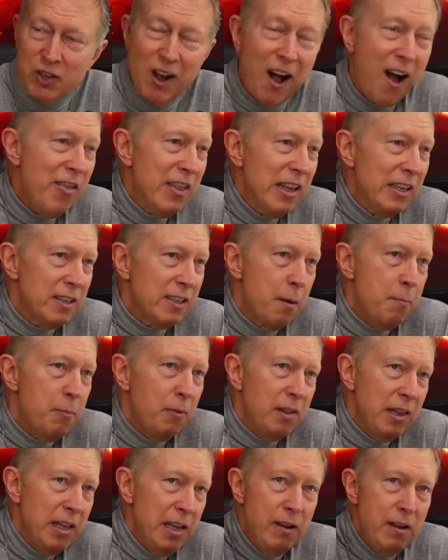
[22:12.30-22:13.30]
saw this, I
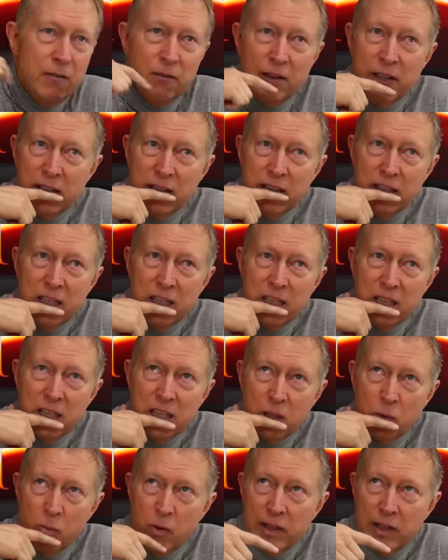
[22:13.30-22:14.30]
believe,
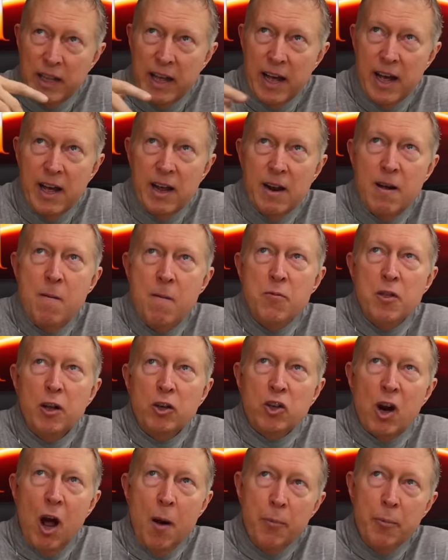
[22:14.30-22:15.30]
when that
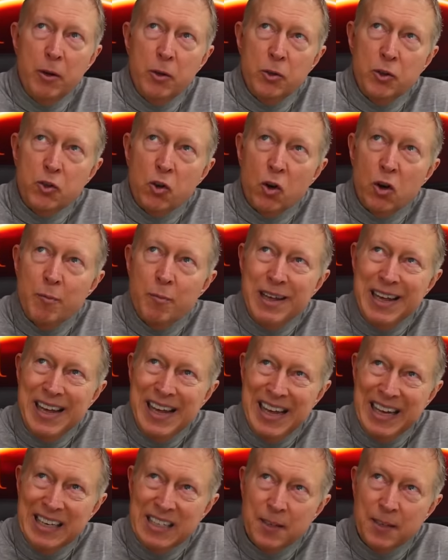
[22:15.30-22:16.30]
tropical storm
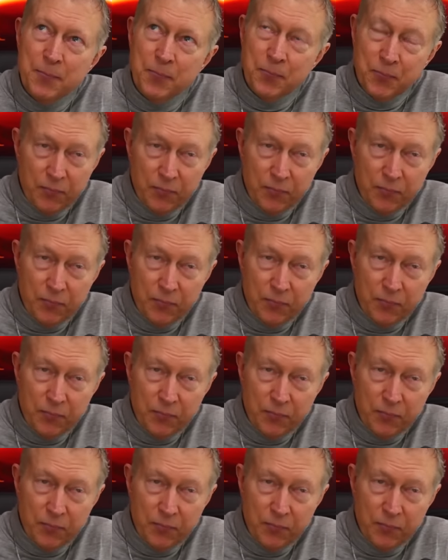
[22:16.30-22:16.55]
hit,